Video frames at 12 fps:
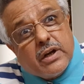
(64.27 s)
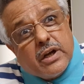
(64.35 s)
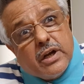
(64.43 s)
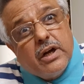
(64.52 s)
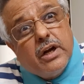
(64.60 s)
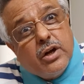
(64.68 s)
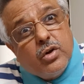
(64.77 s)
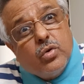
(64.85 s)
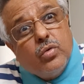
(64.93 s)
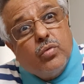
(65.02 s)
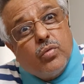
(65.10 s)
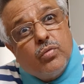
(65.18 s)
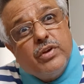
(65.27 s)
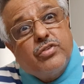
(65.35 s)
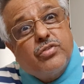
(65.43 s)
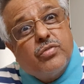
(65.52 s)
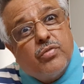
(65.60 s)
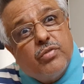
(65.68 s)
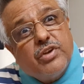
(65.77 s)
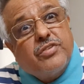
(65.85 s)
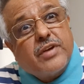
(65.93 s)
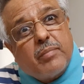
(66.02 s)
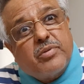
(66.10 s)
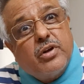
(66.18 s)
into which
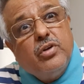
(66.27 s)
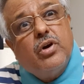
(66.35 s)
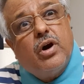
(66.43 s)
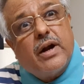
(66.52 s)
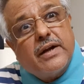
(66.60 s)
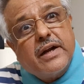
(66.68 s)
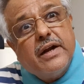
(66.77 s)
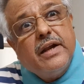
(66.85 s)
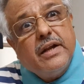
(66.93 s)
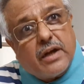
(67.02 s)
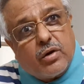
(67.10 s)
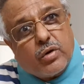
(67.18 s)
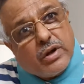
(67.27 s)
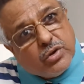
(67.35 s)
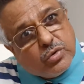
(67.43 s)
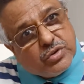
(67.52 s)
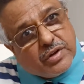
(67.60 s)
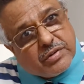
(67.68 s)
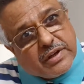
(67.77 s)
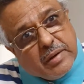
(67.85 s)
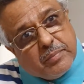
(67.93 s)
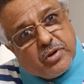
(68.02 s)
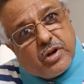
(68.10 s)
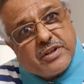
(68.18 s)
chapter you are attending now, and you just
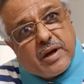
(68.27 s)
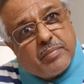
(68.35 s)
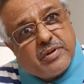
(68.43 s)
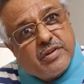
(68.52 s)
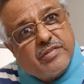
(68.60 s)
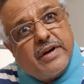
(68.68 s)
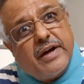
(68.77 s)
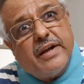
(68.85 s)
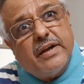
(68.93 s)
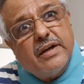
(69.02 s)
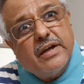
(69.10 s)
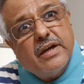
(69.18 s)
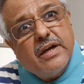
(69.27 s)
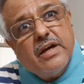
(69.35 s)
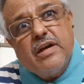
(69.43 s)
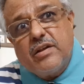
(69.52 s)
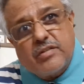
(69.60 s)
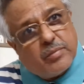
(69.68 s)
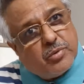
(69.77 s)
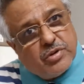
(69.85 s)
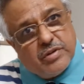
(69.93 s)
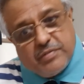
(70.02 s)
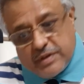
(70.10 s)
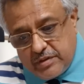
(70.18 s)
keep your chapters ready. Suppose
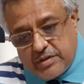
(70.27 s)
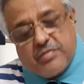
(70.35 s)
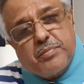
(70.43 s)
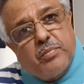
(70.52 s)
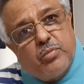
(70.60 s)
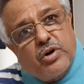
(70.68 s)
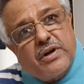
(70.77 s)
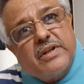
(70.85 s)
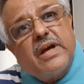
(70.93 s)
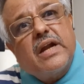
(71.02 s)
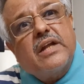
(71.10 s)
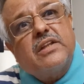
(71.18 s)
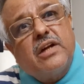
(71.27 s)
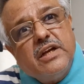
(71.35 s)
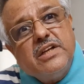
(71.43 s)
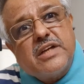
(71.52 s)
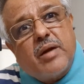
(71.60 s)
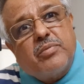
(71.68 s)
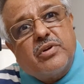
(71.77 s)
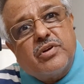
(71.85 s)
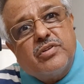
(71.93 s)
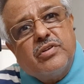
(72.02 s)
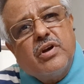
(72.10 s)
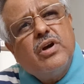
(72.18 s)
if in this book there are 13
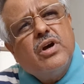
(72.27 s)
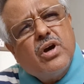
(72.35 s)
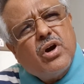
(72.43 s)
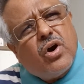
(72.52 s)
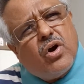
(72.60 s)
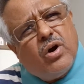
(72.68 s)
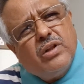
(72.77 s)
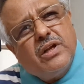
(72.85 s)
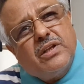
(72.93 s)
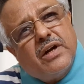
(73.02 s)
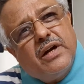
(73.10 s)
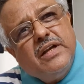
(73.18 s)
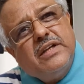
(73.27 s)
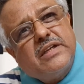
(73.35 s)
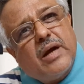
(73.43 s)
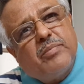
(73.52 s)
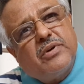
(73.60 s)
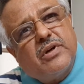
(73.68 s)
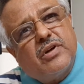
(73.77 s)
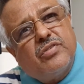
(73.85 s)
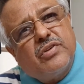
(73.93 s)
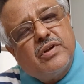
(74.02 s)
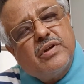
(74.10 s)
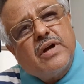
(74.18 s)
chapters, all the 13
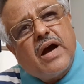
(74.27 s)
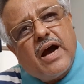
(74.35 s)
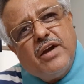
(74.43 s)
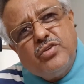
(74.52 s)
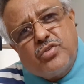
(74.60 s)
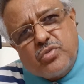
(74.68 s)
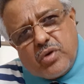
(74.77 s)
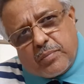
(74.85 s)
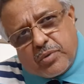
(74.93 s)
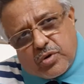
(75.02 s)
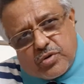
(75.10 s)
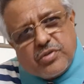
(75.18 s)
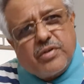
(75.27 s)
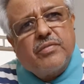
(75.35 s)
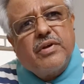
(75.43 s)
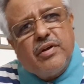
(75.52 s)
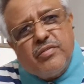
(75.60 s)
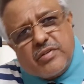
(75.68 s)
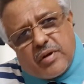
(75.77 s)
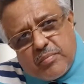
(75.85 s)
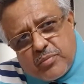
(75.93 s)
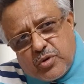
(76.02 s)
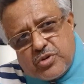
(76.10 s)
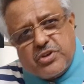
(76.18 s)
chapters I used to approach in some
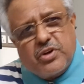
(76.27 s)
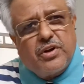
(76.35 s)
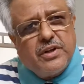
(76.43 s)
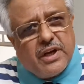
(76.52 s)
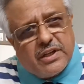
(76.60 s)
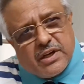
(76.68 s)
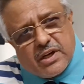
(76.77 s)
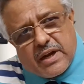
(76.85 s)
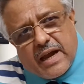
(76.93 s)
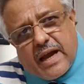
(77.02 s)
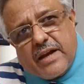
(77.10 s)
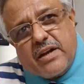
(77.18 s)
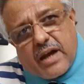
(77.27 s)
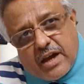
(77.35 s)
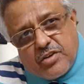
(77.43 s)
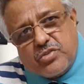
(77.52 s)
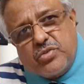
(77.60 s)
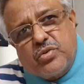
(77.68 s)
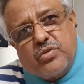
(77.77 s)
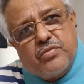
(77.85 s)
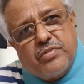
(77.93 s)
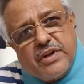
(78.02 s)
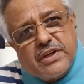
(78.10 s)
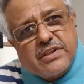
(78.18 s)
portion or the other, and I used to
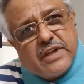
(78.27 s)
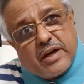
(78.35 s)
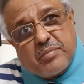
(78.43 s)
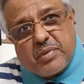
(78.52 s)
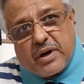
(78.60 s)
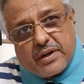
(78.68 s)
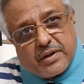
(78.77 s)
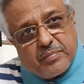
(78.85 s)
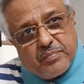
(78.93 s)
finish that part.